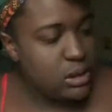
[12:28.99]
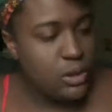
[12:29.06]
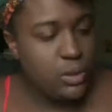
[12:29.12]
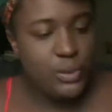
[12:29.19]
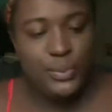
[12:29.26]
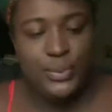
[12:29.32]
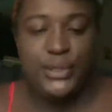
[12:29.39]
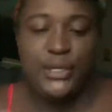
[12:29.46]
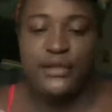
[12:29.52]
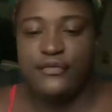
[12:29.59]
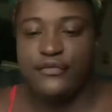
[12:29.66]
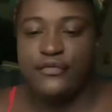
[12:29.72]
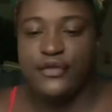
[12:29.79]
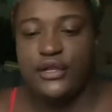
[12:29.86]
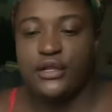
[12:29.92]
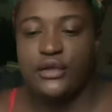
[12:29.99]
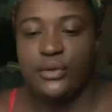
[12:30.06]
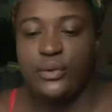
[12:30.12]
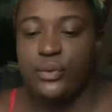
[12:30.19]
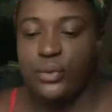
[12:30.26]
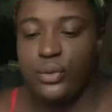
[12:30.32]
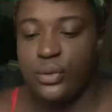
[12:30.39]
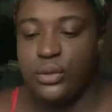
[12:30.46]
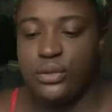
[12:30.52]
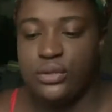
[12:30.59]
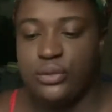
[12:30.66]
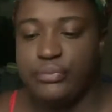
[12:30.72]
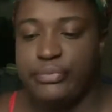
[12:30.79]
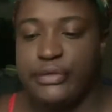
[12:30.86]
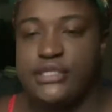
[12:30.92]
we're pretty freaking cool,
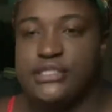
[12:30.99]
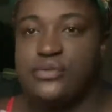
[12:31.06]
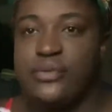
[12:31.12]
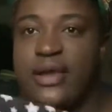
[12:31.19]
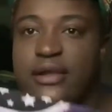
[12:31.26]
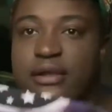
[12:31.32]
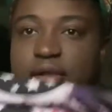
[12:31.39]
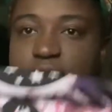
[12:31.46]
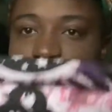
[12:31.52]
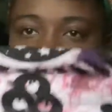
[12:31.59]
pretty swagger.